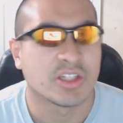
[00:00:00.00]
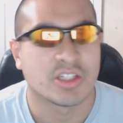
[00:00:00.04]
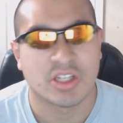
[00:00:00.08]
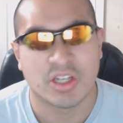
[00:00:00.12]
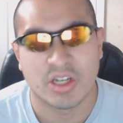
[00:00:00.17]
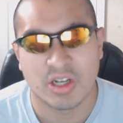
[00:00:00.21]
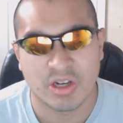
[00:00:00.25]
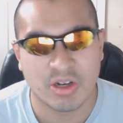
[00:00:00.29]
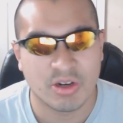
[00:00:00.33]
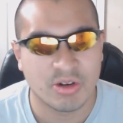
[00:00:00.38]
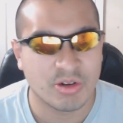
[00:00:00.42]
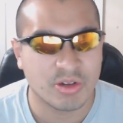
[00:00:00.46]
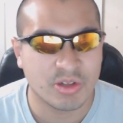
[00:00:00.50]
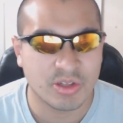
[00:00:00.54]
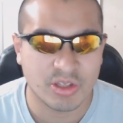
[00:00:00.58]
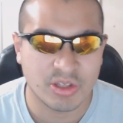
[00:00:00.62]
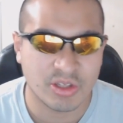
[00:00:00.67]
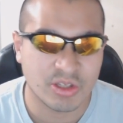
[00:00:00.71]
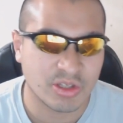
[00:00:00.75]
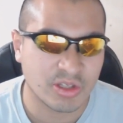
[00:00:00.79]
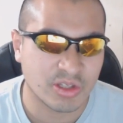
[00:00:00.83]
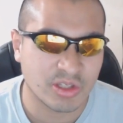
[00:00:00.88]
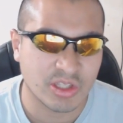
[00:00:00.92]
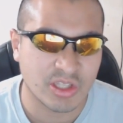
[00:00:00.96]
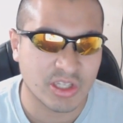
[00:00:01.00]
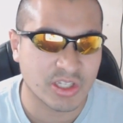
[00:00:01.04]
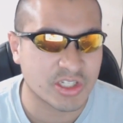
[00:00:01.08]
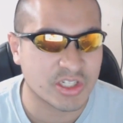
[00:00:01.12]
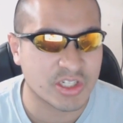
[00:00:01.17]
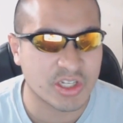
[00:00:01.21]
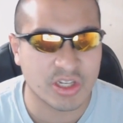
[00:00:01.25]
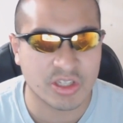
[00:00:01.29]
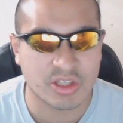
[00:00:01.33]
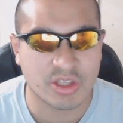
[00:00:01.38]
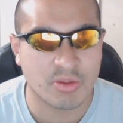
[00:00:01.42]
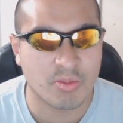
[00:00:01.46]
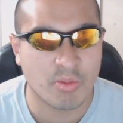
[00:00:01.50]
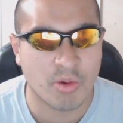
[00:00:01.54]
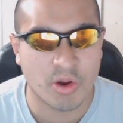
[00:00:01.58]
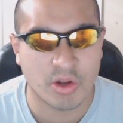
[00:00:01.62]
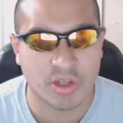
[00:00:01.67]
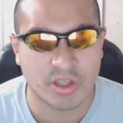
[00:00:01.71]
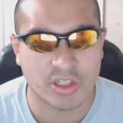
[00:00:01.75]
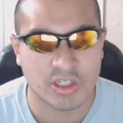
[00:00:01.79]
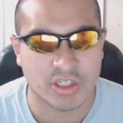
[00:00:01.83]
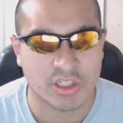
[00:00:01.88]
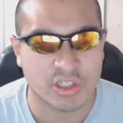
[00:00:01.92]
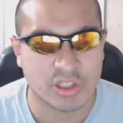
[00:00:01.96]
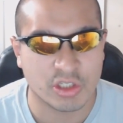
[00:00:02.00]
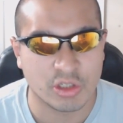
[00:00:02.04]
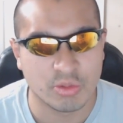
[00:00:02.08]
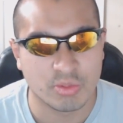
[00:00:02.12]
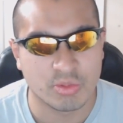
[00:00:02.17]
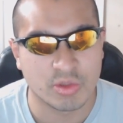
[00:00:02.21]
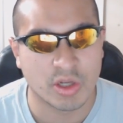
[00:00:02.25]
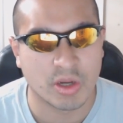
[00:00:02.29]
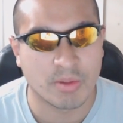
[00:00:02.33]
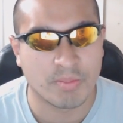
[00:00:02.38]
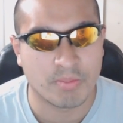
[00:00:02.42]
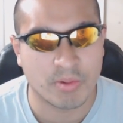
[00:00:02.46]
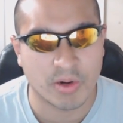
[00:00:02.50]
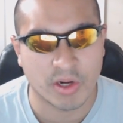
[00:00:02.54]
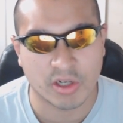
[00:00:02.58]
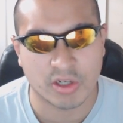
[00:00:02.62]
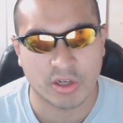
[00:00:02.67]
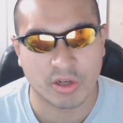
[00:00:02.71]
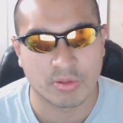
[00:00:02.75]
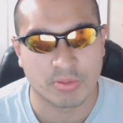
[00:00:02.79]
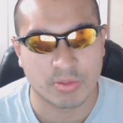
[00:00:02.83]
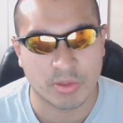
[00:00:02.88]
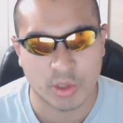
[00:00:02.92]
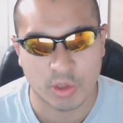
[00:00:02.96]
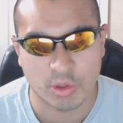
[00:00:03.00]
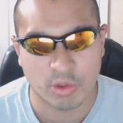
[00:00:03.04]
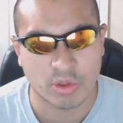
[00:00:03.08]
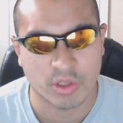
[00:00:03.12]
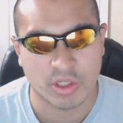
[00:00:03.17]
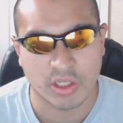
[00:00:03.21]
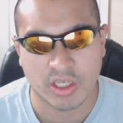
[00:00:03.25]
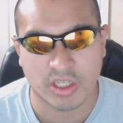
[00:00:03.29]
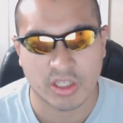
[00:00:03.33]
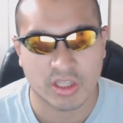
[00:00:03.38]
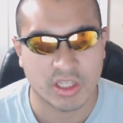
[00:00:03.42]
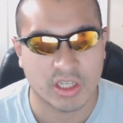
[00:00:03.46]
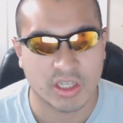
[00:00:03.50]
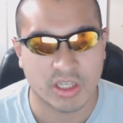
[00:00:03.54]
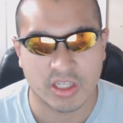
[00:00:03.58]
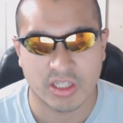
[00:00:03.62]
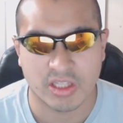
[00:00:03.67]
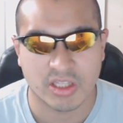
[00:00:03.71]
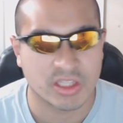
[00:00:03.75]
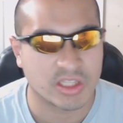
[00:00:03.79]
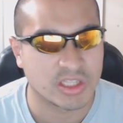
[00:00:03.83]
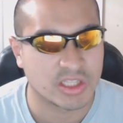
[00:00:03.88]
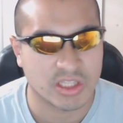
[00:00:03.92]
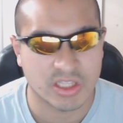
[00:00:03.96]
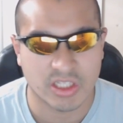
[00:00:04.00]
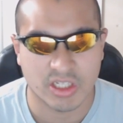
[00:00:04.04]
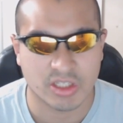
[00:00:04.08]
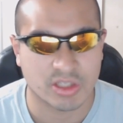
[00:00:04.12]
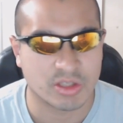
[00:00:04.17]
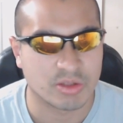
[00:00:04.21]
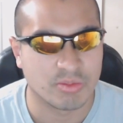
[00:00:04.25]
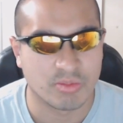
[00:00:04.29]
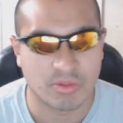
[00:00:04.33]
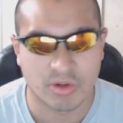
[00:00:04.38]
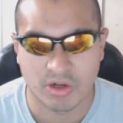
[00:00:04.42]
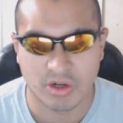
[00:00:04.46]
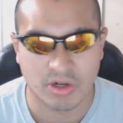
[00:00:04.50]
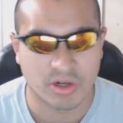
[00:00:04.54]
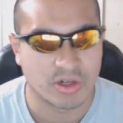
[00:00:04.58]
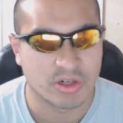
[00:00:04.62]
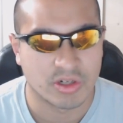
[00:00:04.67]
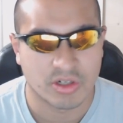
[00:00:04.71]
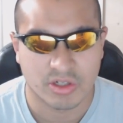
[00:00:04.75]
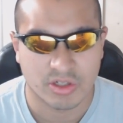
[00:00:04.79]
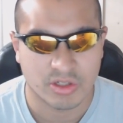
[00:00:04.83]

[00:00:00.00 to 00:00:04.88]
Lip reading: So, it's nothing more than a stooped up breakup toolkit that nothing more.